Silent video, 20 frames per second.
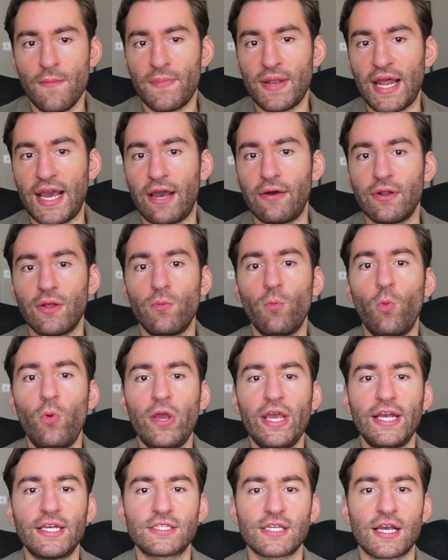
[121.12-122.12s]
play out in
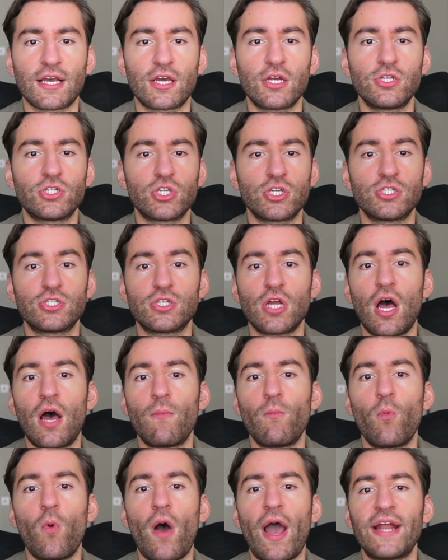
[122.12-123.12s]
weeks and can just
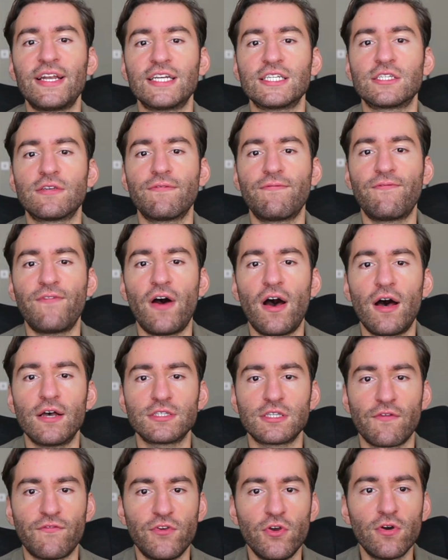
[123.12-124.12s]
unwind as
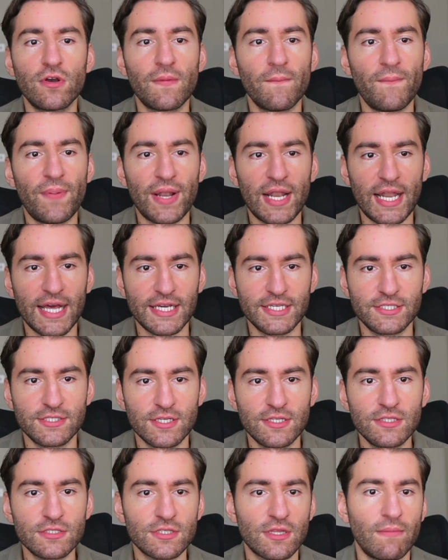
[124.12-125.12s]
fast. If you're
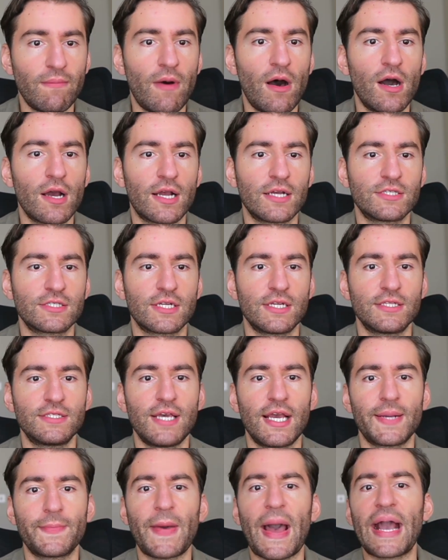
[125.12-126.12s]
complacent, the market's going to
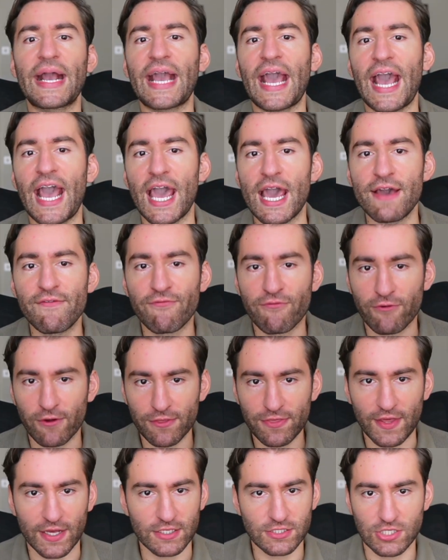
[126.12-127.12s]
take back
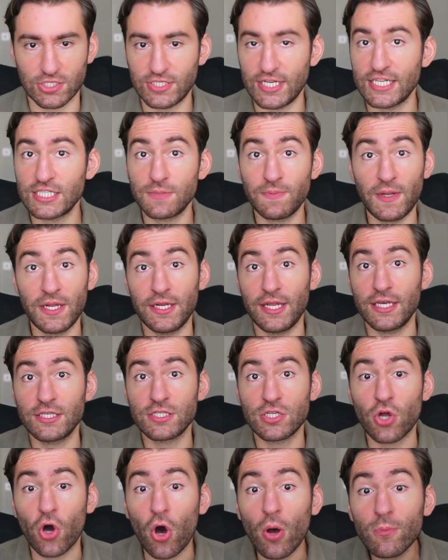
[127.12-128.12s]
everything. So discipline
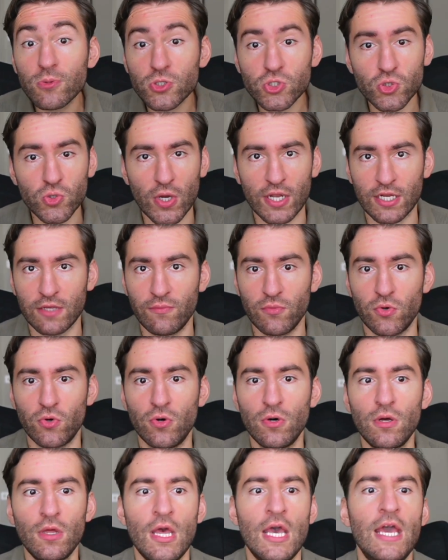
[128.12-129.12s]
isn't optional
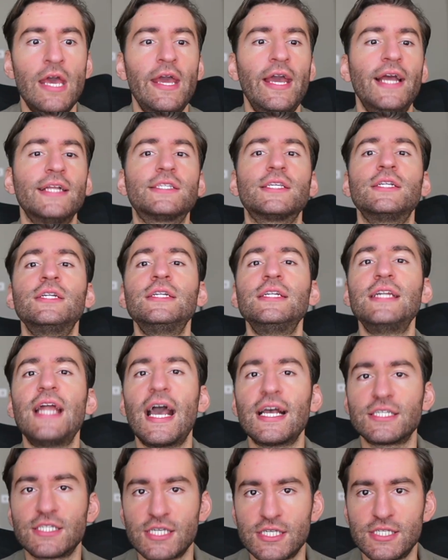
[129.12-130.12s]
anymore. It's
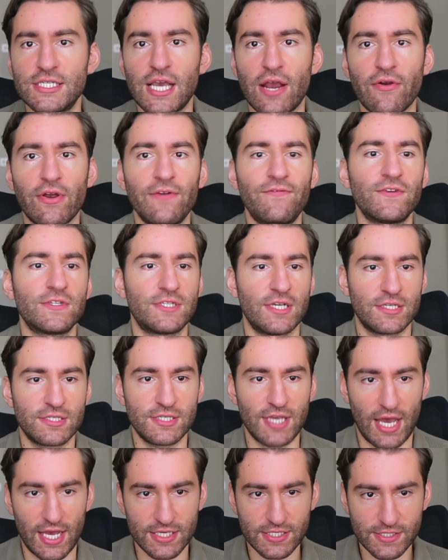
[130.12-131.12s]
necessary for
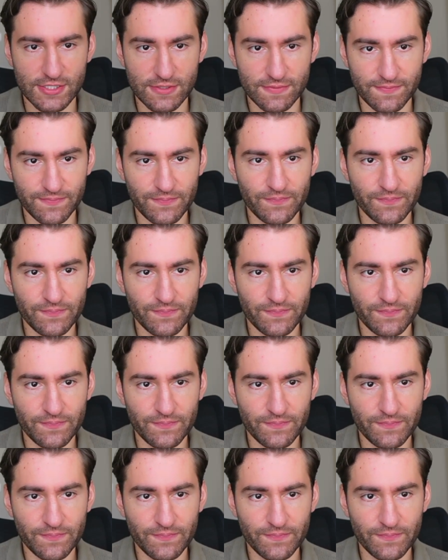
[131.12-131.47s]
success.